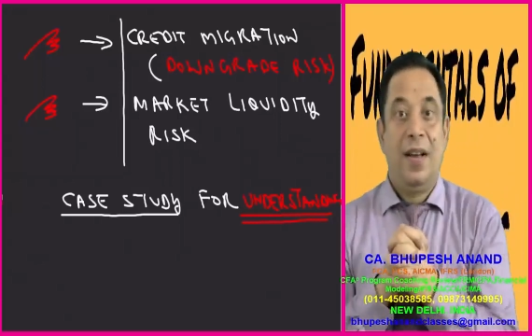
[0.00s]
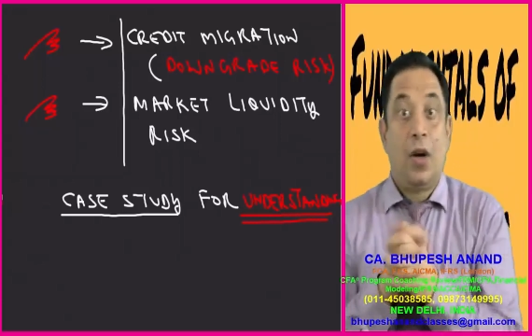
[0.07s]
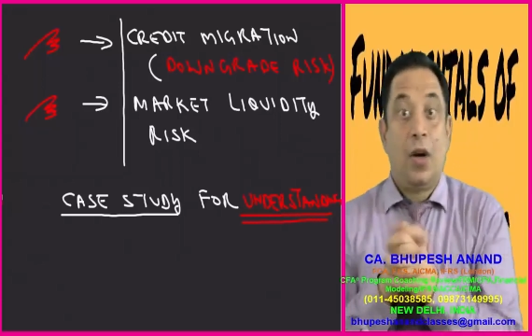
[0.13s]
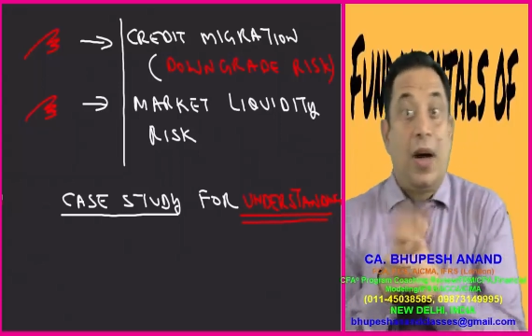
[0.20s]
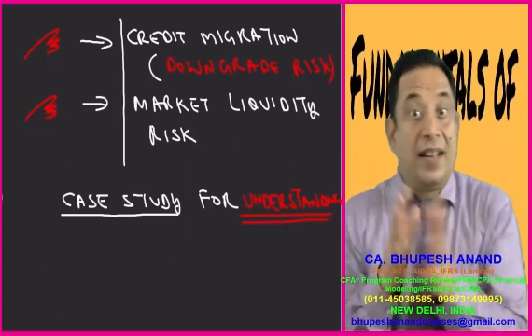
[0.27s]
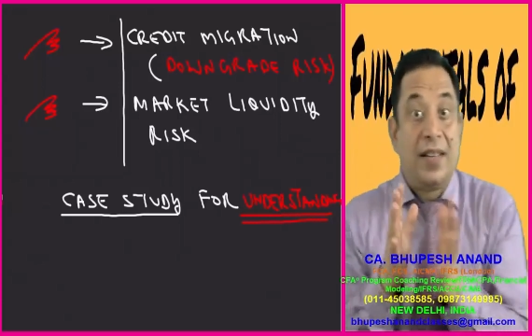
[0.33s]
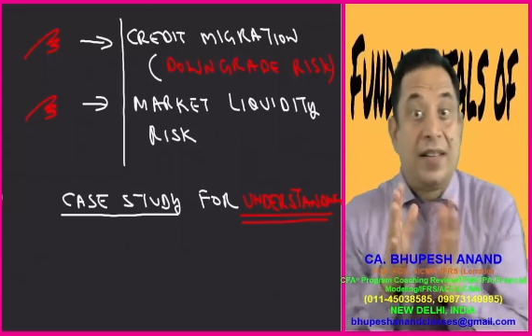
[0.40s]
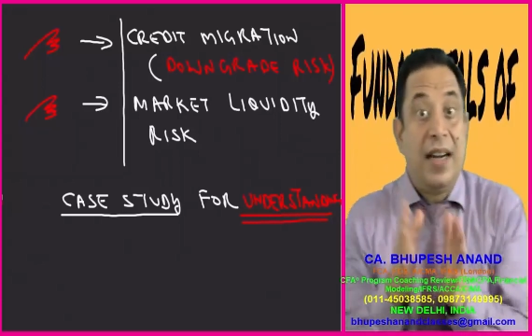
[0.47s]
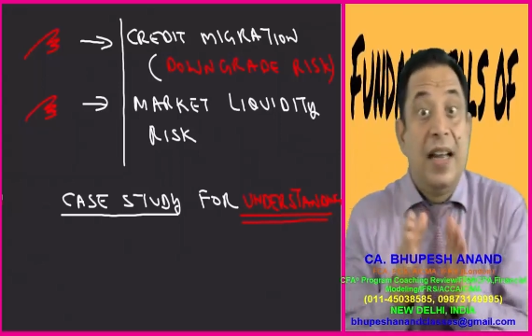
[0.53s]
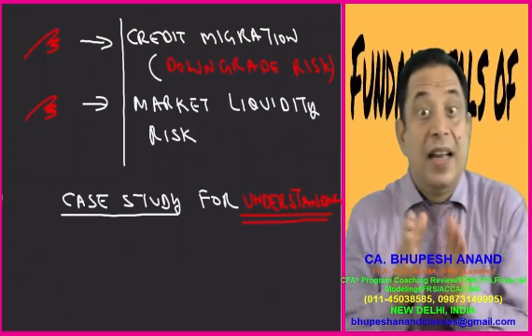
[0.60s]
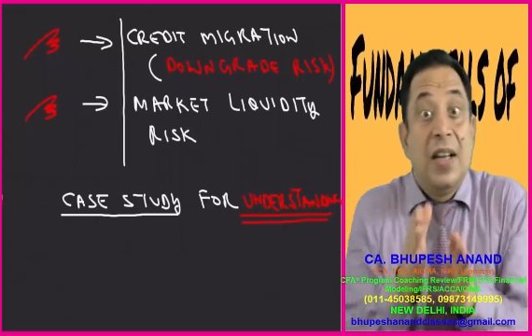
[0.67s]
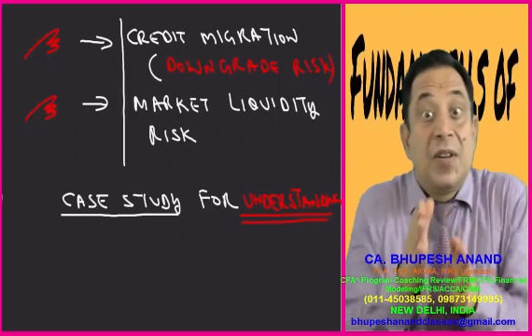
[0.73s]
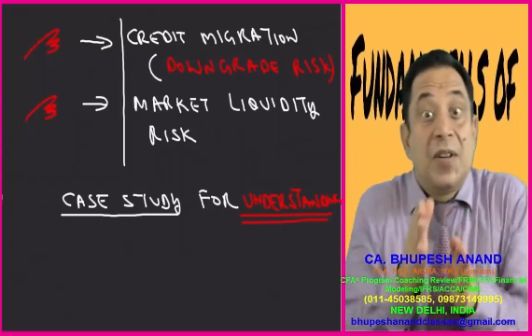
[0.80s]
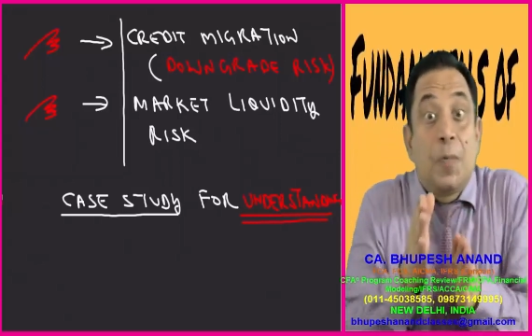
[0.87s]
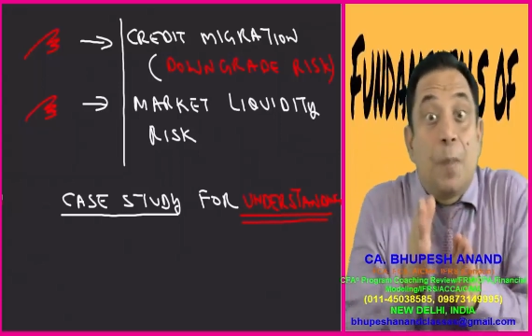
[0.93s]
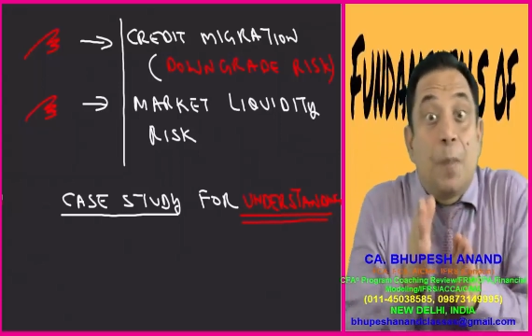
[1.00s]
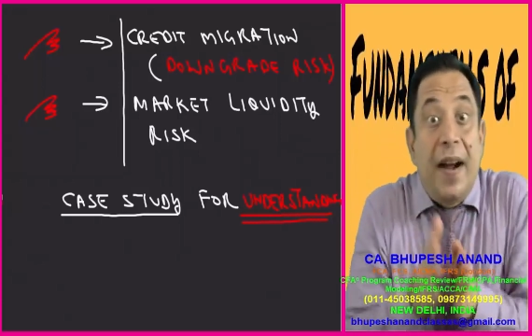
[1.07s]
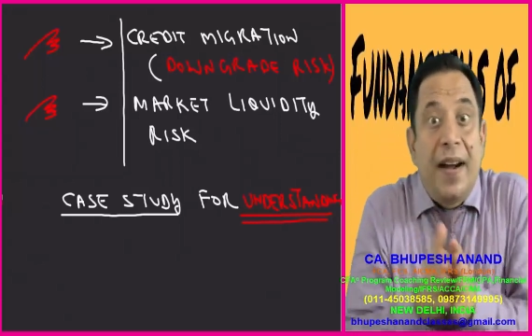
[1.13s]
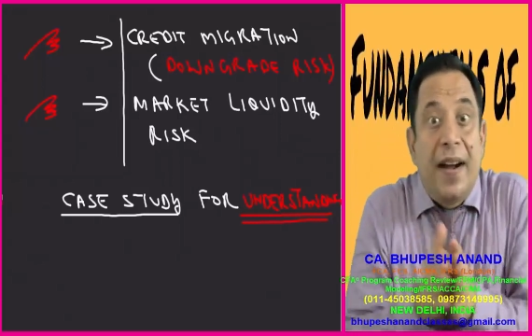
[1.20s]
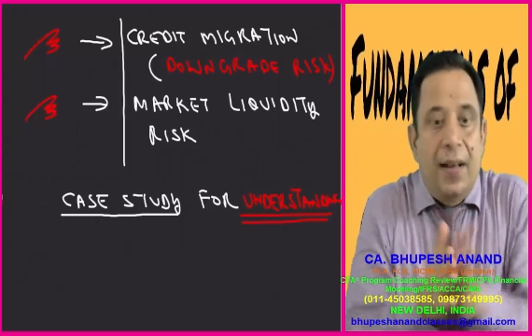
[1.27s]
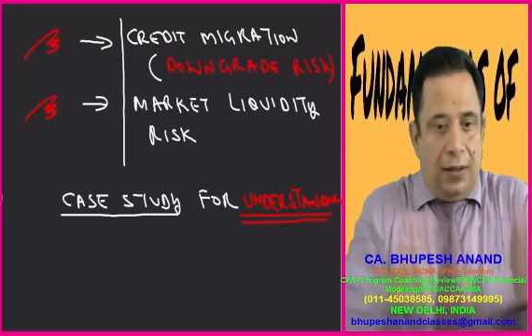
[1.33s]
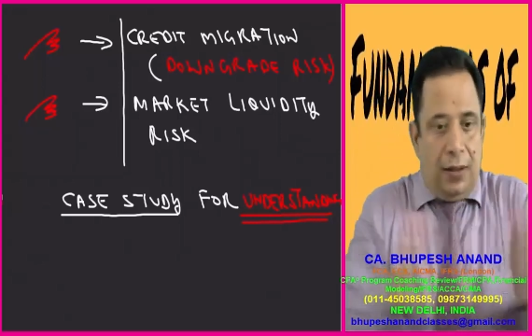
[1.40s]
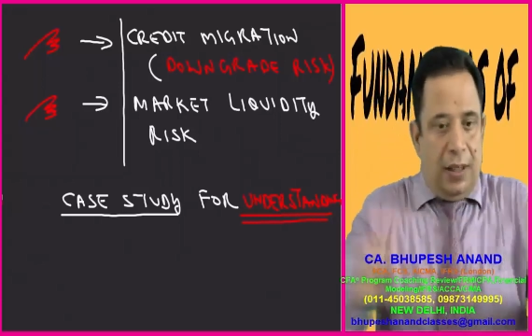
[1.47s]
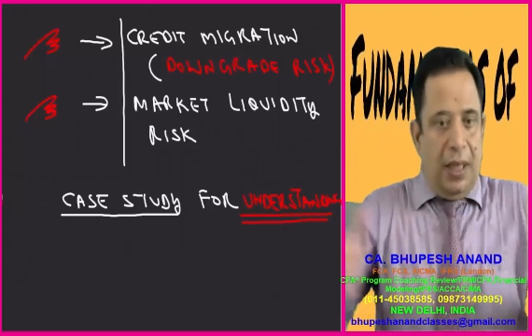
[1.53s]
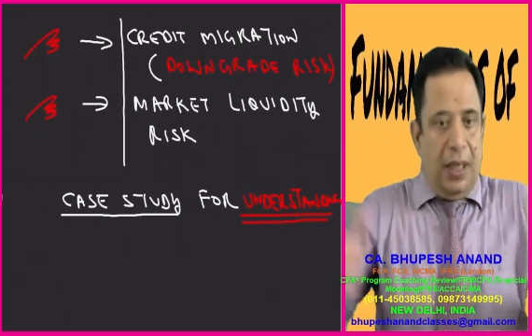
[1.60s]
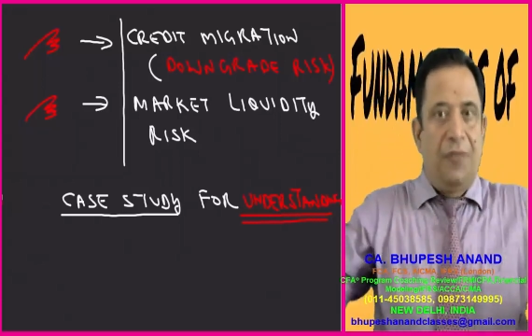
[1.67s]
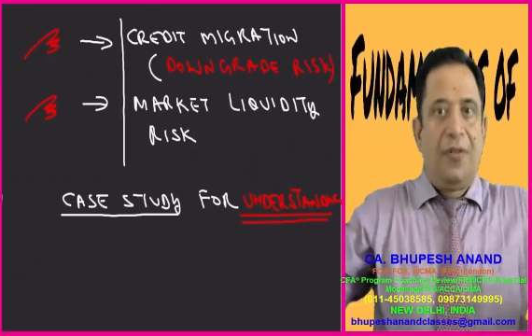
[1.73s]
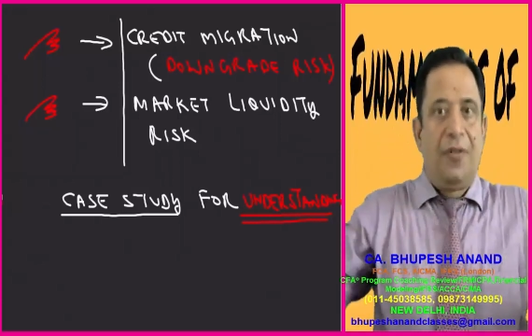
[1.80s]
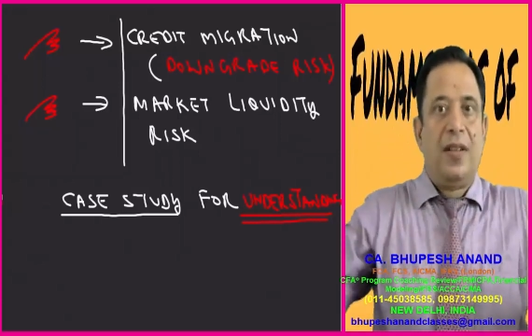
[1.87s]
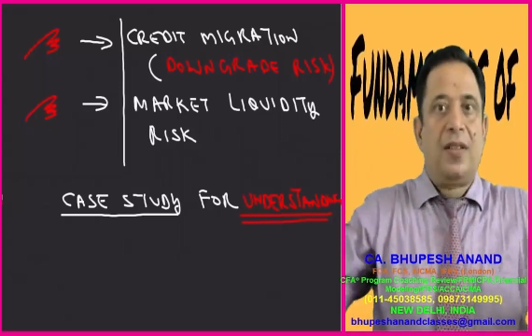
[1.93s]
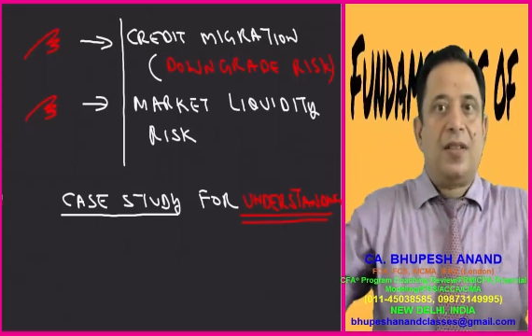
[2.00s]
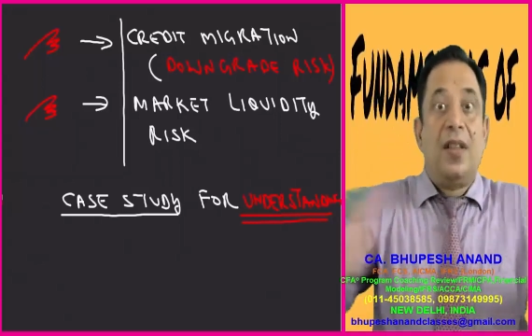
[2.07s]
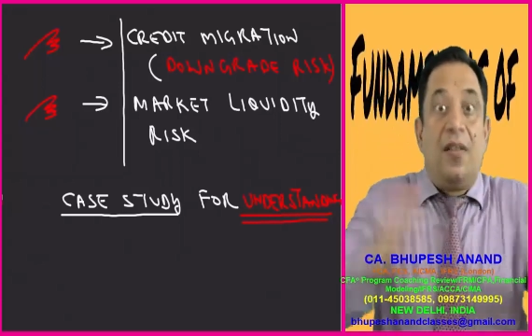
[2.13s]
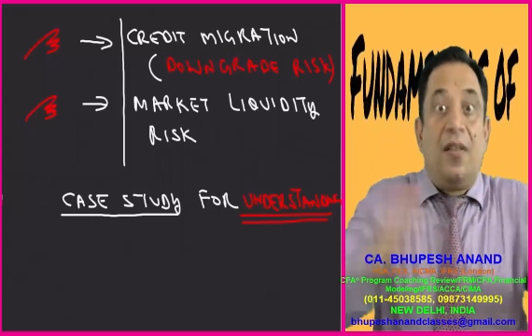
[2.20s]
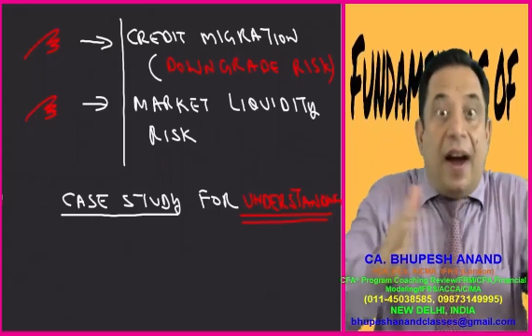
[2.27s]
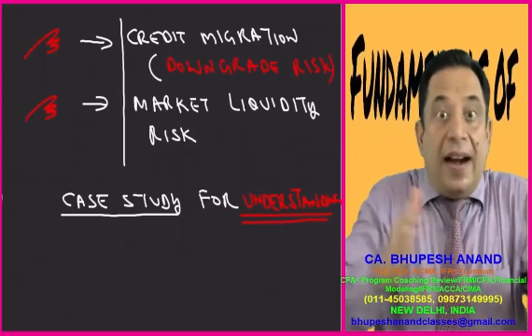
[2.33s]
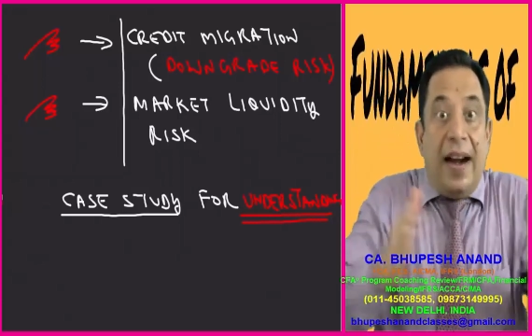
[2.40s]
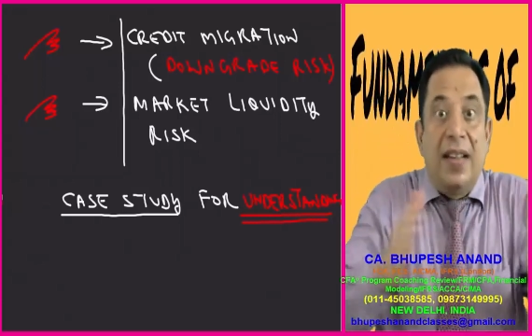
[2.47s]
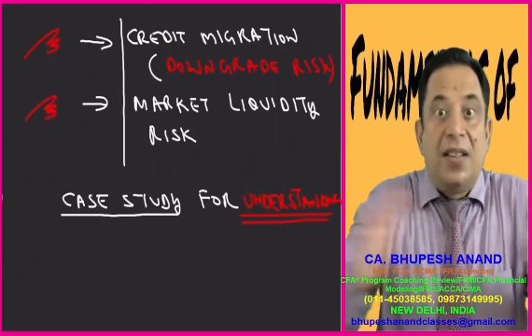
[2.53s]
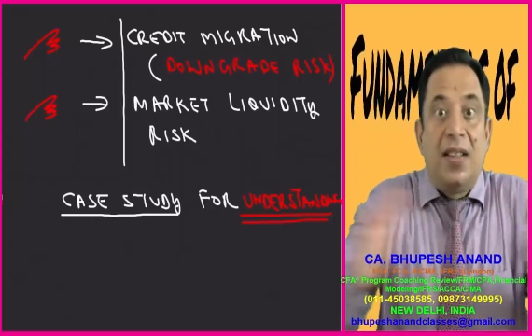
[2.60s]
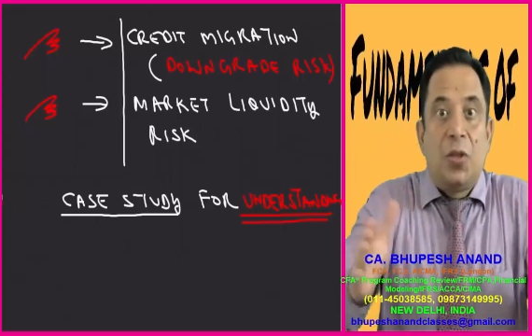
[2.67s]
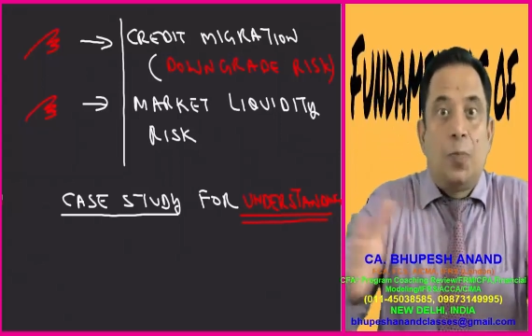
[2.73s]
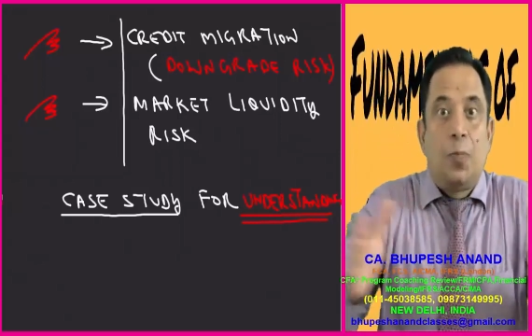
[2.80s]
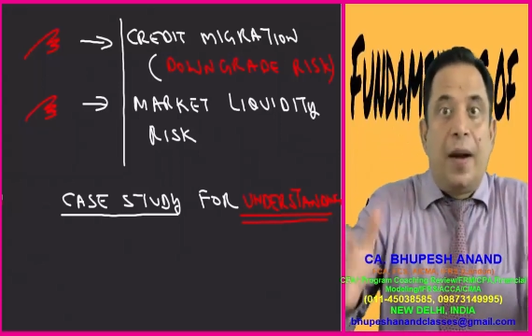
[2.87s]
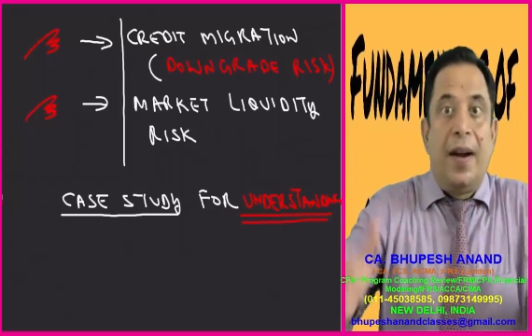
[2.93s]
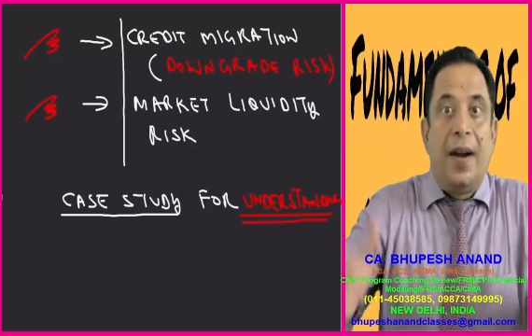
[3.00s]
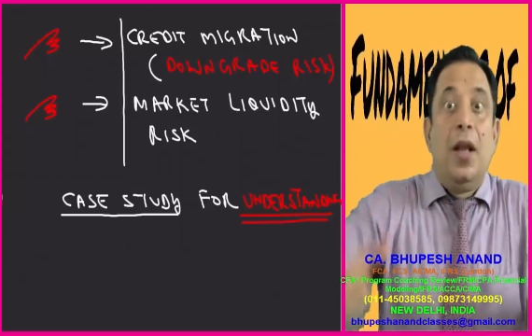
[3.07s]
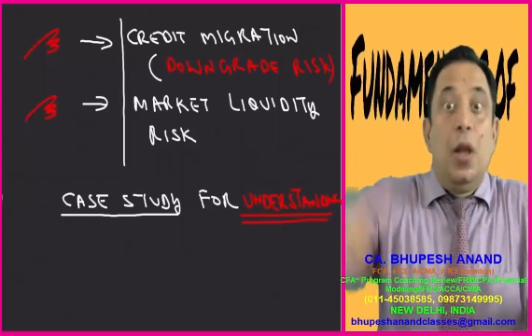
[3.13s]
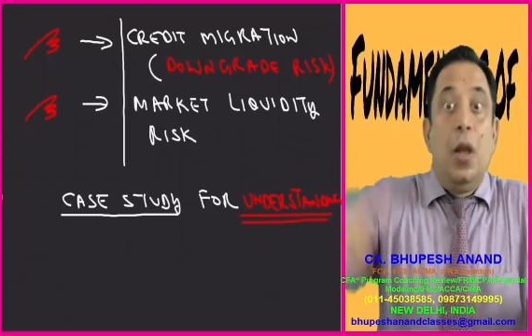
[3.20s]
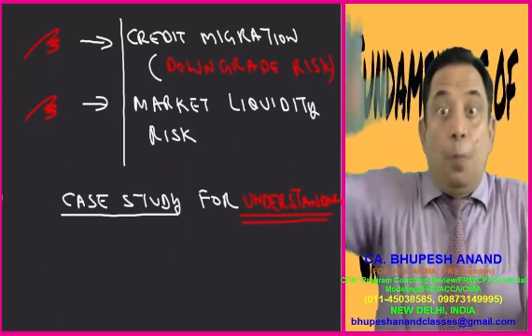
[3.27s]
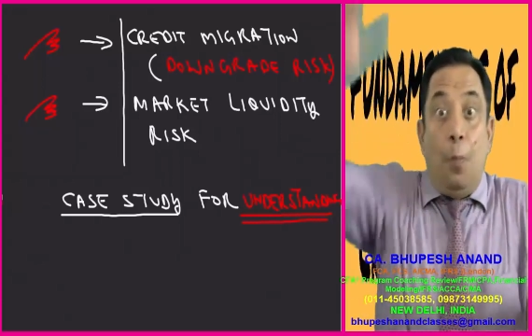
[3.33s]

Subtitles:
Now I said spread, the difference, the widen the spread,